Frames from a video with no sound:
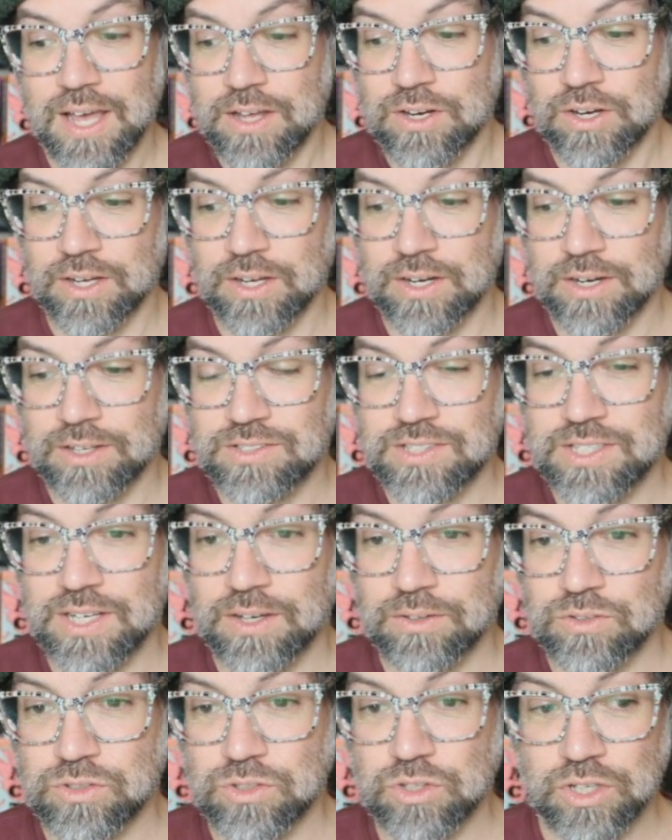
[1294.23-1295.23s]
You're going to
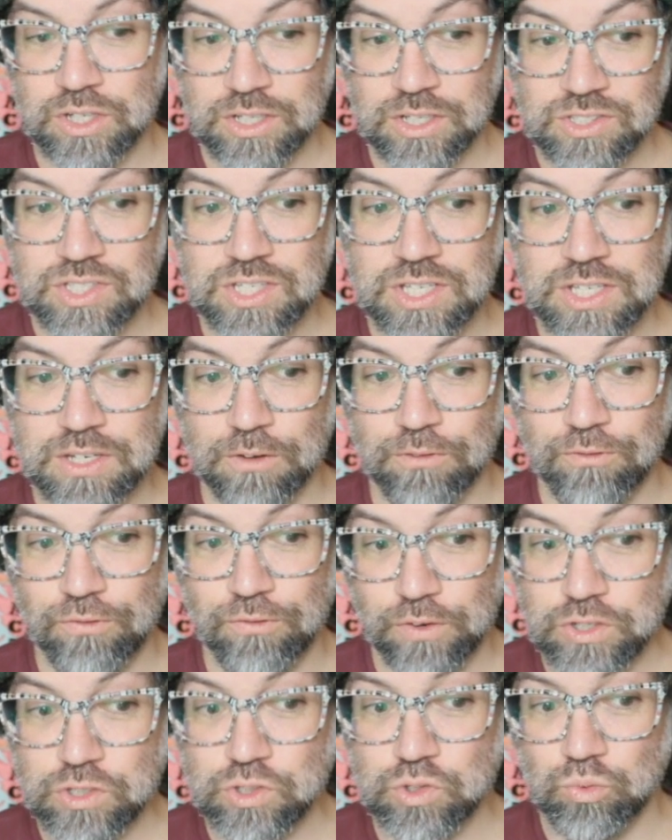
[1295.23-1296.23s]
see your
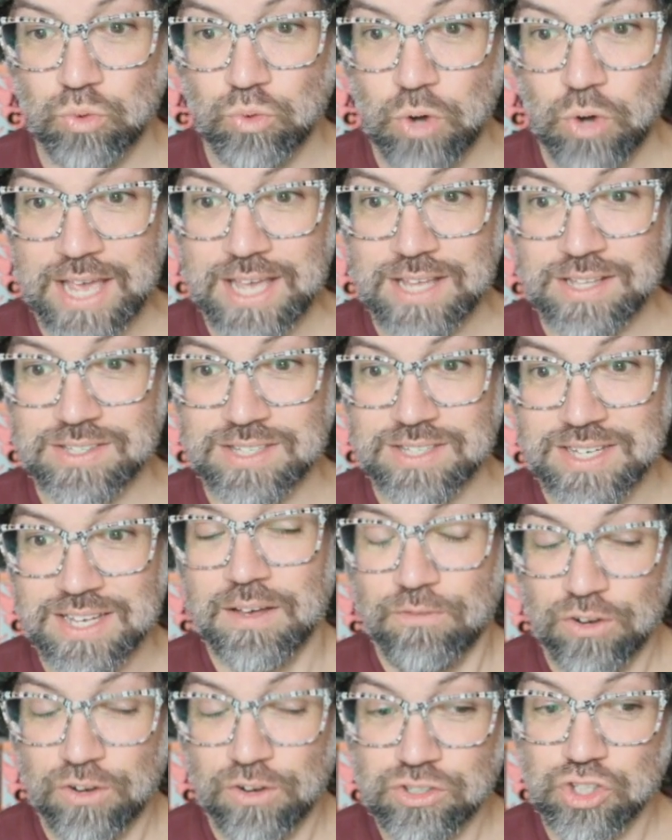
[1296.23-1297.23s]
first right,
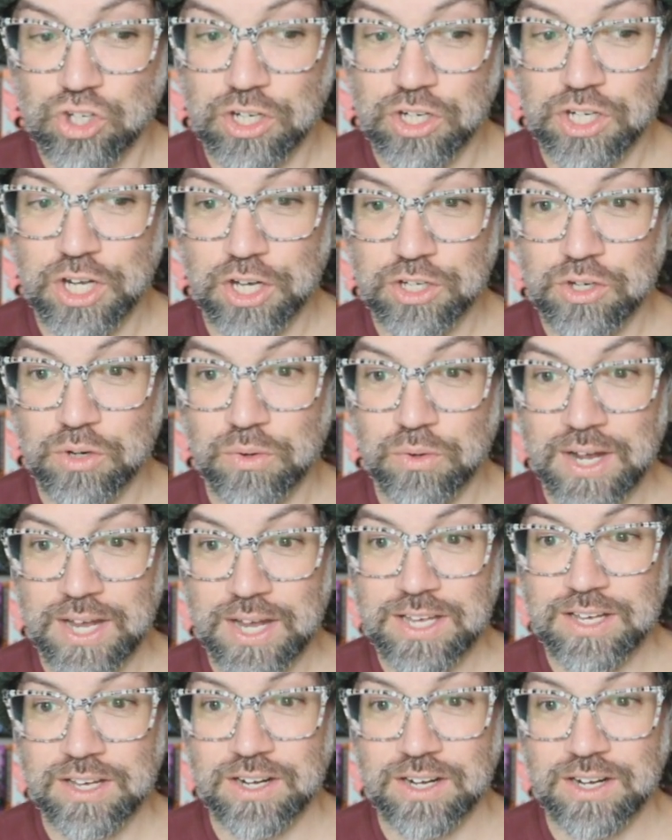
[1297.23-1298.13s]
first turning on your right.